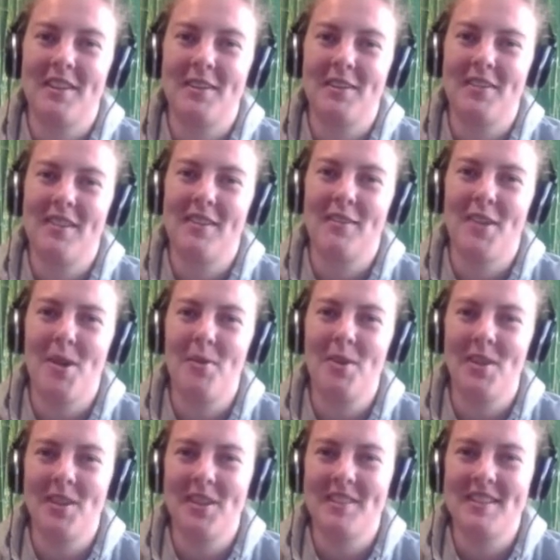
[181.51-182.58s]
because it's no
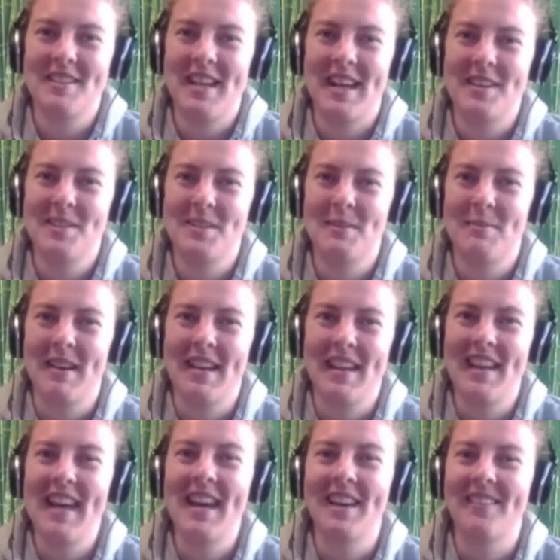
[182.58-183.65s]
longer attached to my
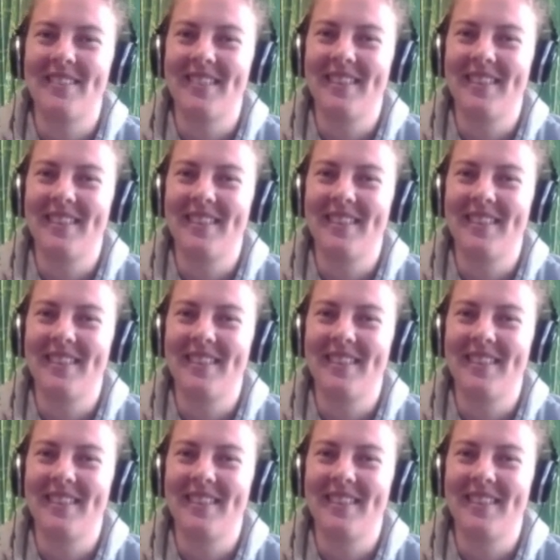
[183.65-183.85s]
account.